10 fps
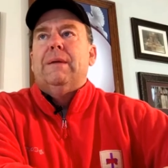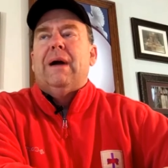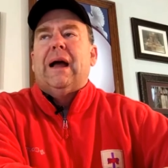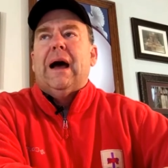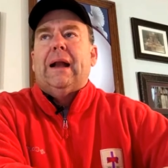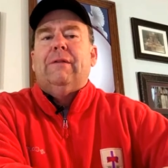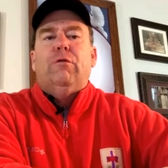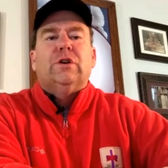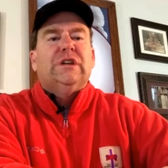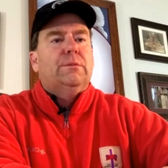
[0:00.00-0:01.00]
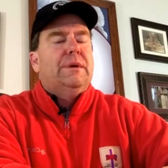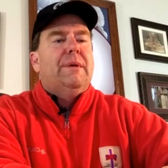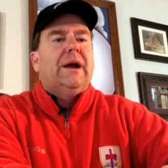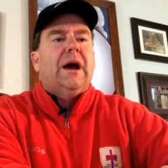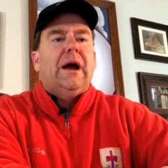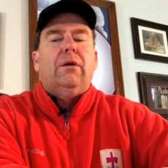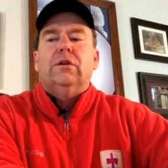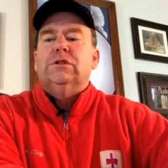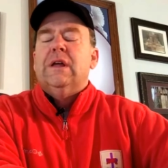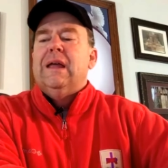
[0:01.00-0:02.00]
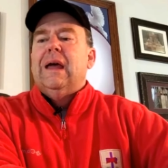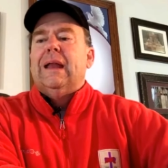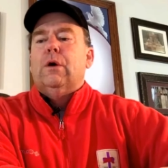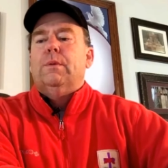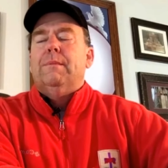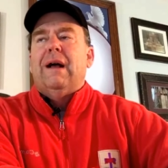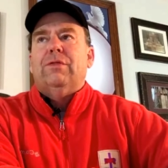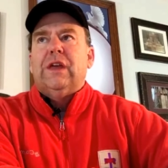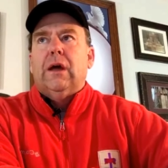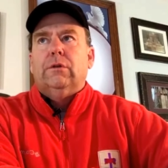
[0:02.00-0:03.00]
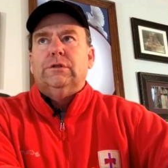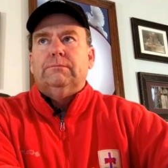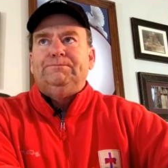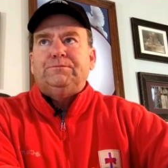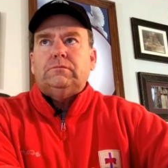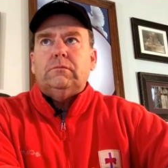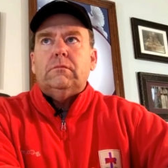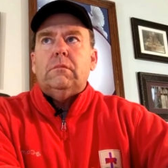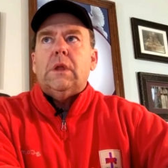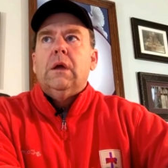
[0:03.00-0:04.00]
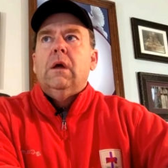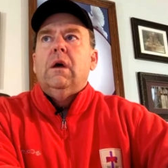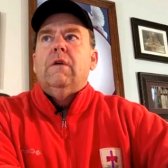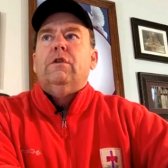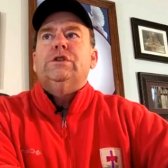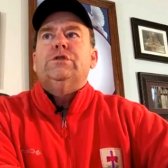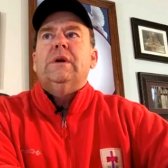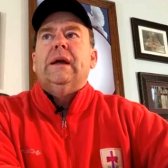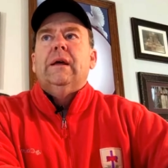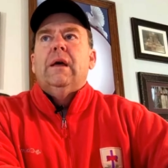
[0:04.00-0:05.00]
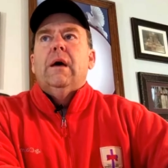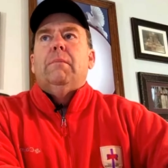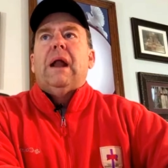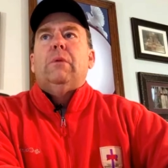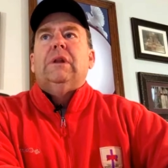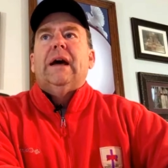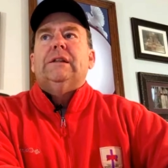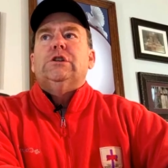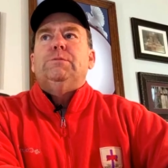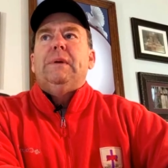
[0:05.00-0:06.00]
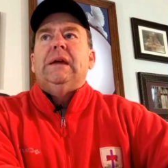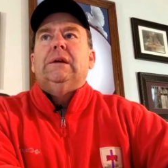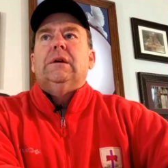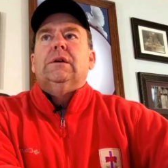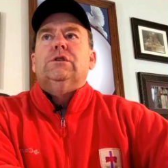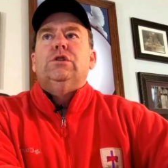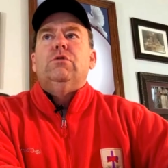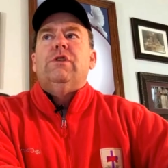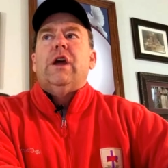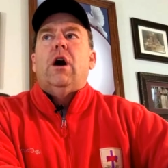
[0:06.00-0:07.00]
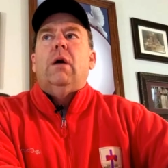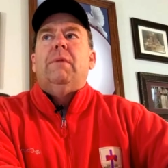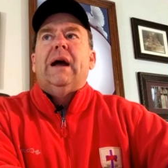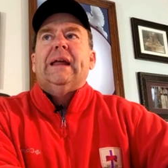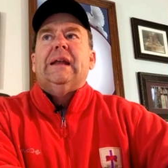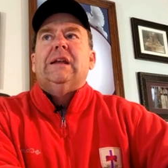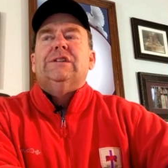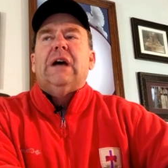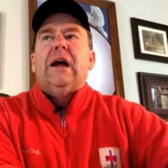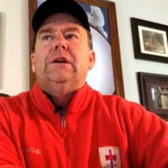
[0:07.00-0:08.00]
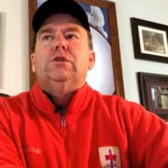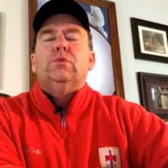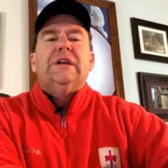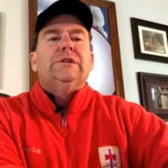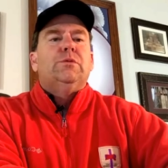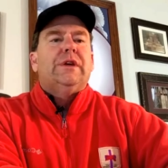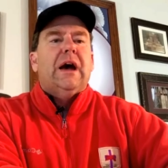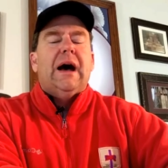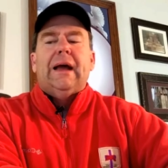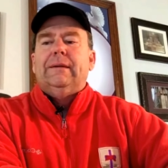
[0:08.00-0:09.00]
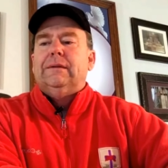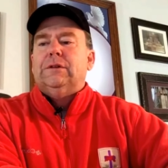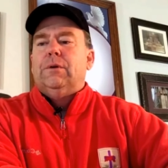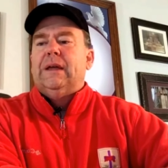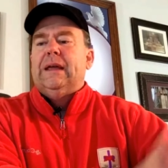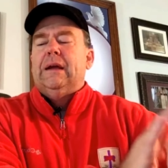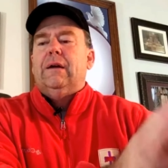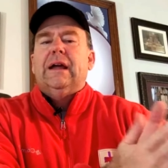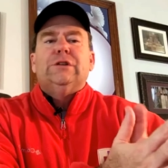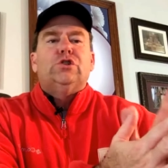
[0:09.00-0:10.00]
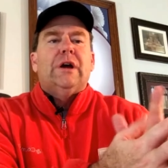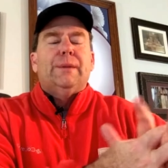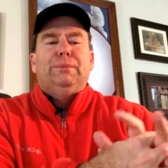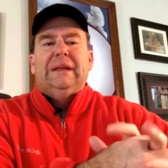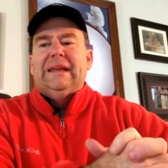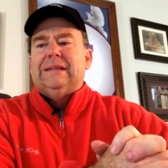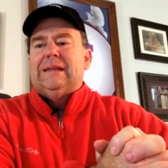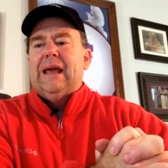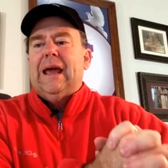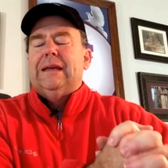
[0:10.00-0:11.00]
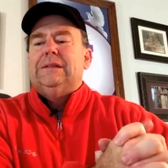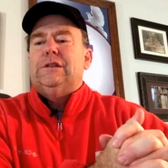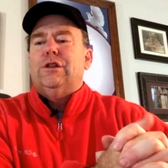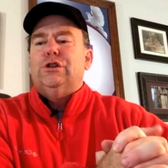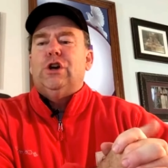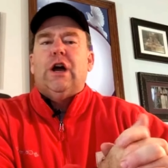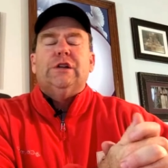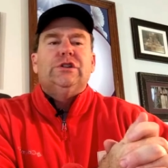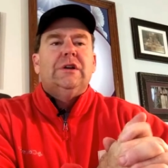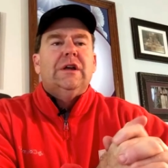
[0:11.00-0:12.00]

my guiding force. He'll be my kairos, and he'll be my theos. Verse 3 But I would like to speak to the Almighty and desire to reason with God. So here he's trying to plead his case to the judge,